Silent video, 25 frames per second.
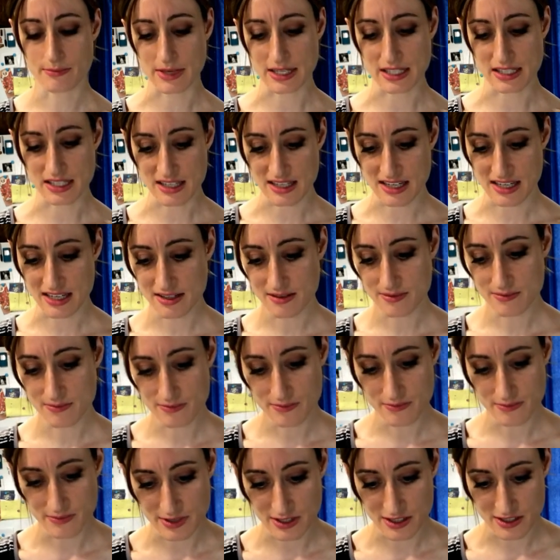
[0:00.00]
making it.
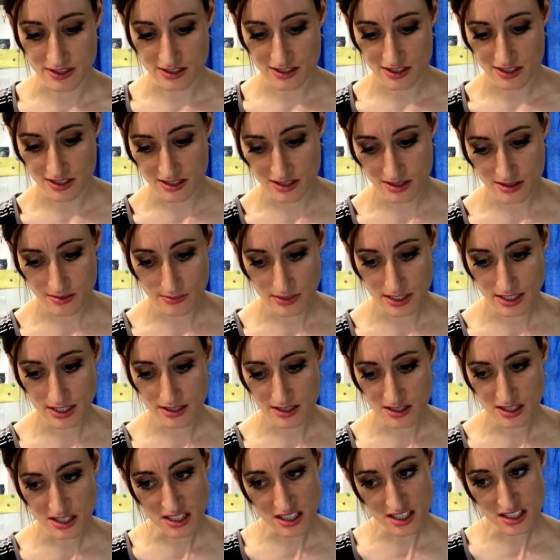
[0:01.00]
But
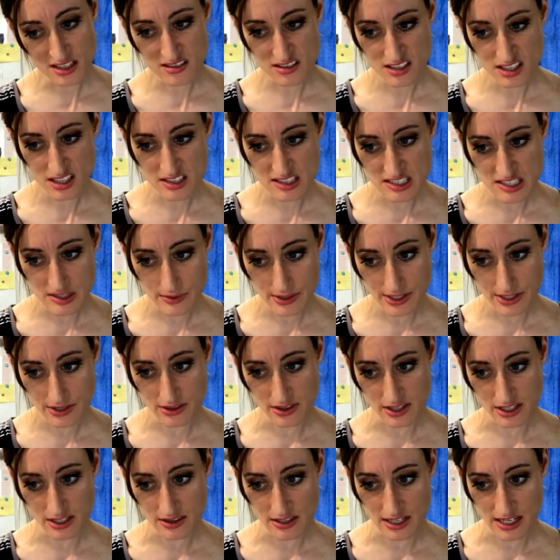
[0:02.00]
I guess I can see why
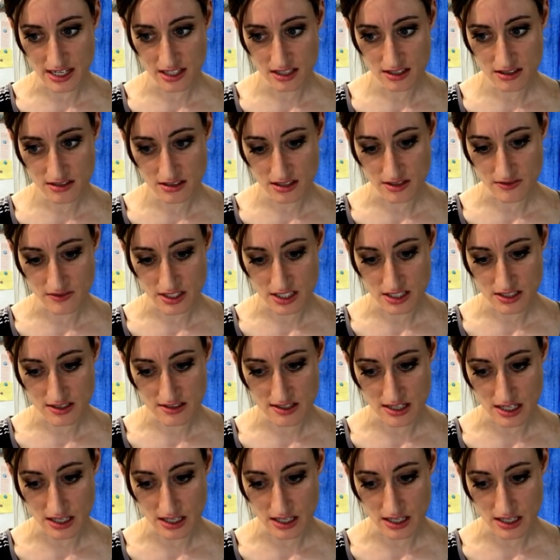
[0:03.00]
you'd think that. I mean, it's